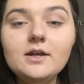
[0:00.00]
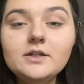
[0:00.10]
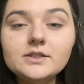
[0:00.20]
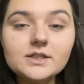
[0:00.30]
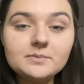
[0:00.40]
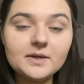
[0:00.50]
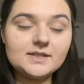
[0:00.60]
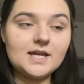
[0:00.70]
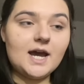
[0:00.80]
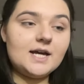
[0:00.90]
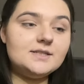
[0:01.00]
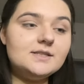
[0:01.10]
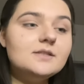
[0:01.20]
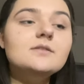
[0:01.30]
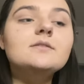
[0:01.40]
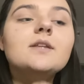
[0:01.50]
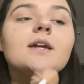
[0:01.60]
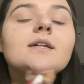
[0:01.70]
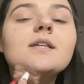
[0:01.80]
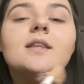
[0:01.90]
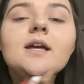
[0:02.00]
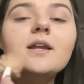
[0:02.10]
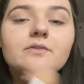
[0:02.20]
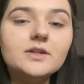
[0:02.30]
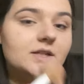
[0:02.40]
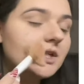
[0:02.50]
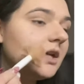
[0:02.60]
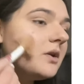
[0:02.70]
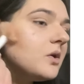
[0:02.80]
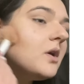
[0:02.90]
just because it adds, like I said, that definition.